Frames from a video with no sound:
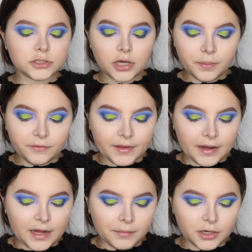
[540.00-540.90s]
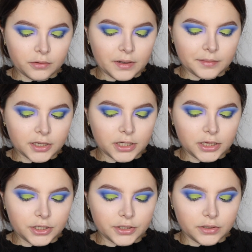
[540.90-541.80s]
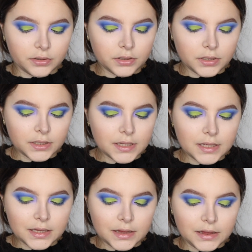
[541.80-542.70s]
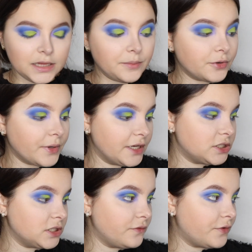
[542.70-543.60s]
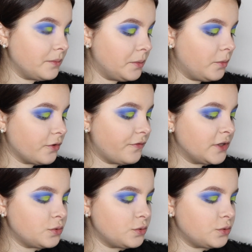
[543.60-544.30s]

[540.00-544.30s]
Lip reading: top of that, I'm gonna grab the color Liberation from the Morphe